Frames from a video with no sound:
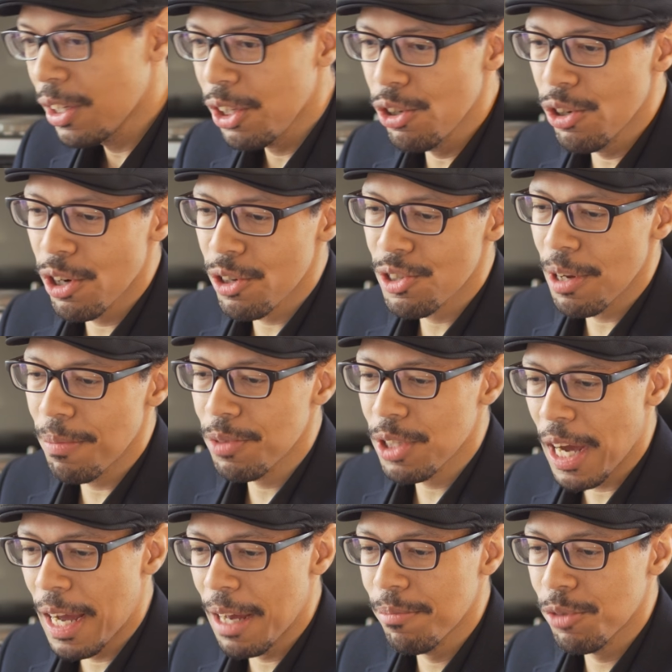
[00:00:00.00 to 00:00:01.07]
You know,
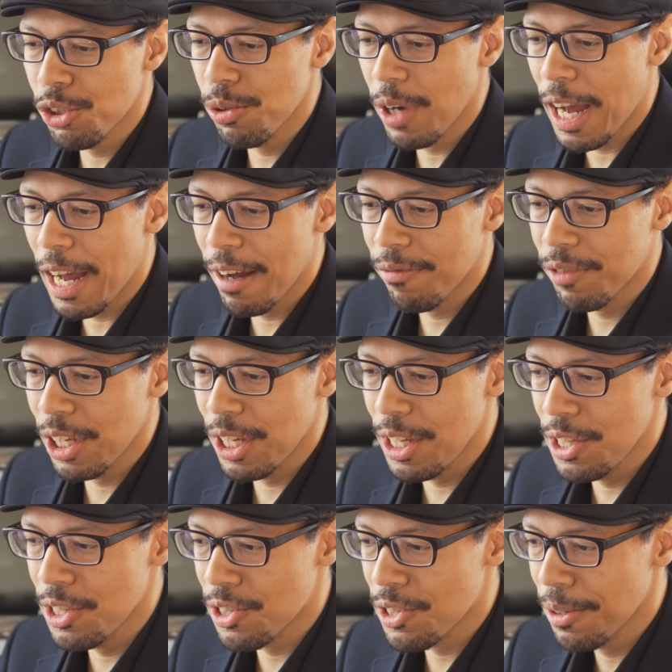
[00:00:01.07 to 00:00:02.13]
sometimes you have
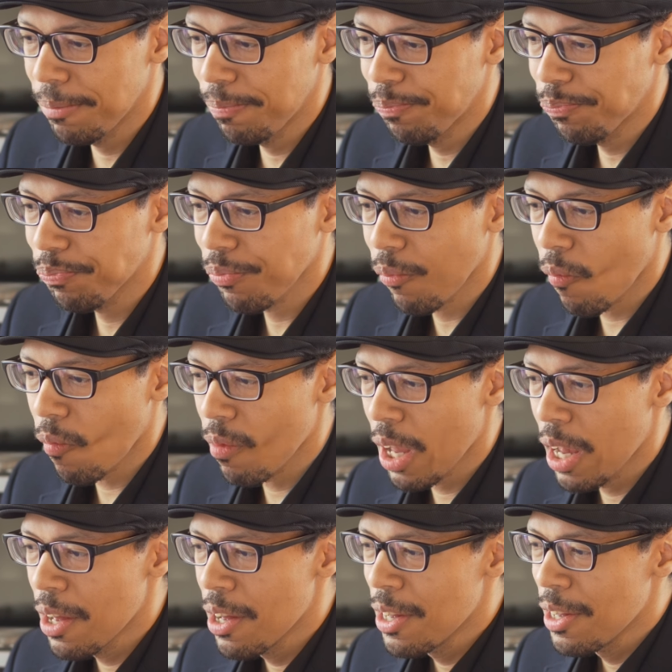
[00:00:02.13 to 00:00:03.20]
these
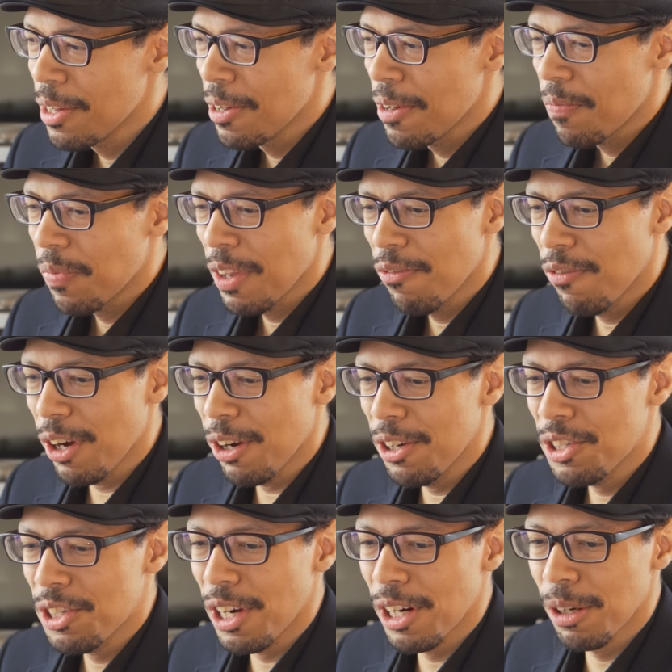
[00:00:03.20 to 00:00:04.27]

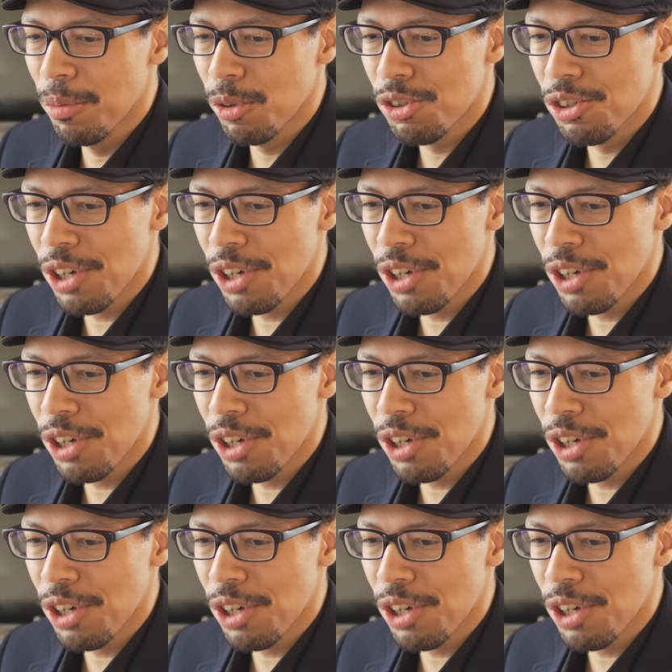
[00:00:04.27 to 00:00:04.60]
very terrible